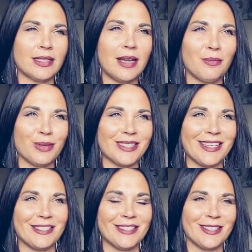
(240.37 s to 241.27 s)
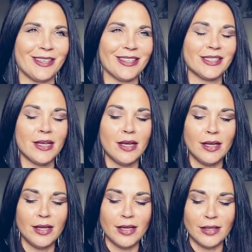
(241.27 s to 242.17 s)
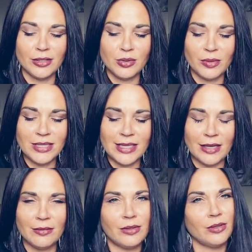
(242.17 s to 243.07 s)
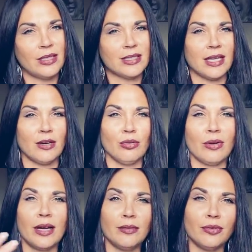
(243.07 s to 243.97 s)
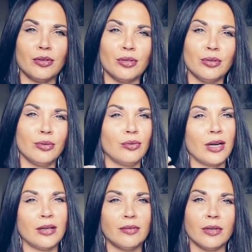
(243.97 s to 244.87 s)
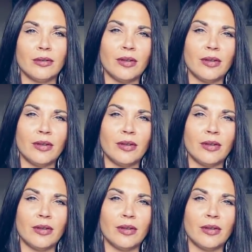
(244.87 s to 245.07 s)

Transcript: December, Sagittarius. There's one side of you that's like ready for new, ready for